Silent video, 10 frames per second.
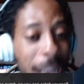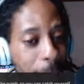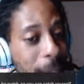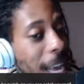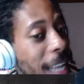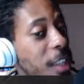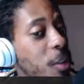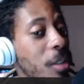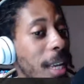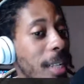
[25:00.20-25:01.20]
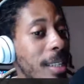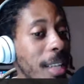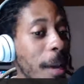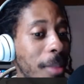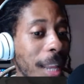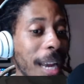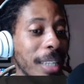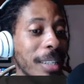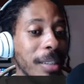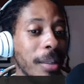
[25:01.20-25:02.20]
I'm glad that you said
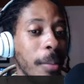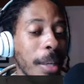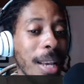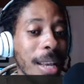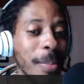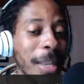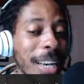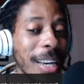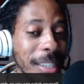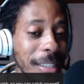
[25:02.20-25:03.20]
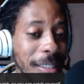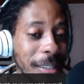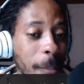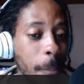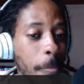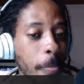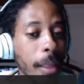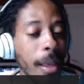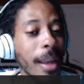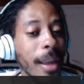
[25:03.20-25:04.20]
sometimes, because
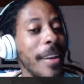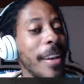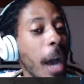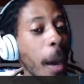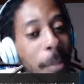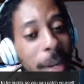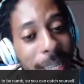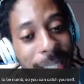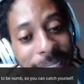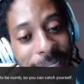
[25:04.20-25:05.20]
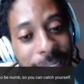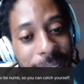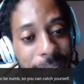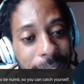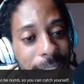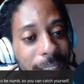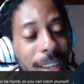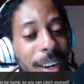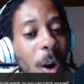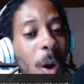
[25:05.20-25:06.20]
numbness
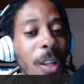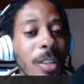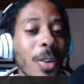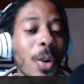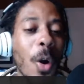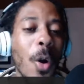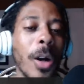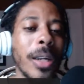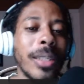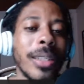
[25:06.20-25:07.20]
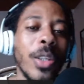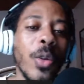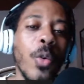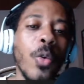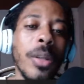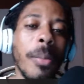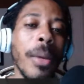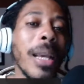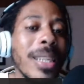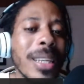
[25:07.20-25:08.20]
can also cause you to
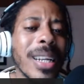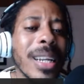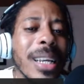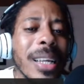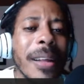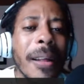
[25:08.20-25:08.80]
basically,